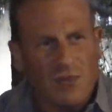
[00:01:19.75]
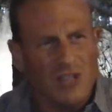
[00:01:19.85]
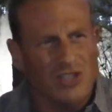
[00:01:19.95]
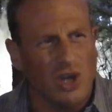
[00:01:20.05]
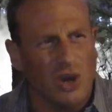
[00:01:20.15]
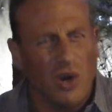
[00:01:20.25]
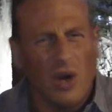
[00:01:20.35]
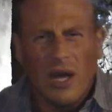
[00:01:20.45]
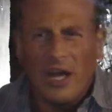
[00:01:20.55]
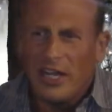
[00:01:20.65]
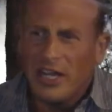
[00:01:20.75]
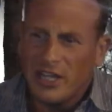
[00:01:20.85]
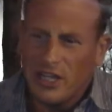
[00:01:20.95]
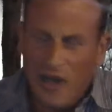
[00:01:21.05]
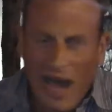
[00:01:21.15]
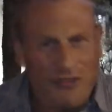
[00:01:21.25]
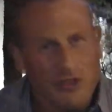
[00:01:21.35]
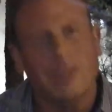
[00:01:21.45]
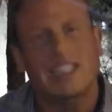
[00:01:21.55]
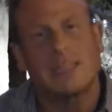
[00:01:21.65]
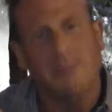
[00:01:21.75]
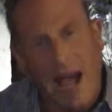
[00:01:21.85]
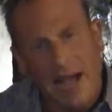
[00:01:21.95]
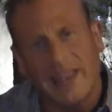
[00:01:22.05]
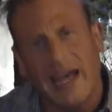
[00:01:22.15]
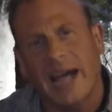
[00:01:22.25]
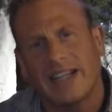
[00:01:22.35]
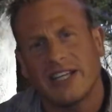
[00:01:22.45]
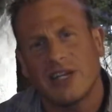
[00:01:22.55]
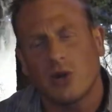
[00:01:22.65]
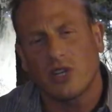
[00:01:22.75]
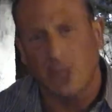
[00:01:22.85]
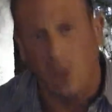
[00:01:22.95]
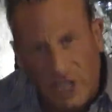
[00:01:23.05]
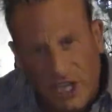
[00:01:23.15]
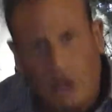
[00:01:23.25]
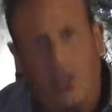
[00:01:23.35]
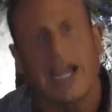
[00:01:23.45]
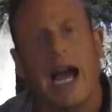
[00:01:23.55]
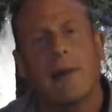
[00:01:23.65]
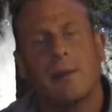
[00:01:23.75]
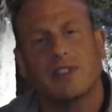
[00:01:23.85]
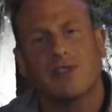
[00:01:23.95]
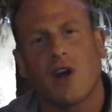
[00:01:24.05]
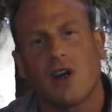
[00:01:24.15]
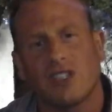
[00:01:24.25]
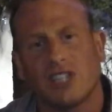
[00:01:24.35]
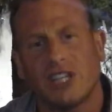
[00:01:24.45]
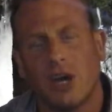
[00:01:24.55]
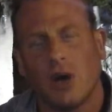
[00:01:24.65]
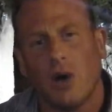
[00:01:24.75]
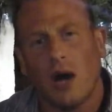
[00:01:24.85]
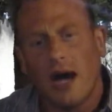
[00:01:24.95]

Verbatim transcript: So you have to expect that, you know, you know, gearing up as far as, you know,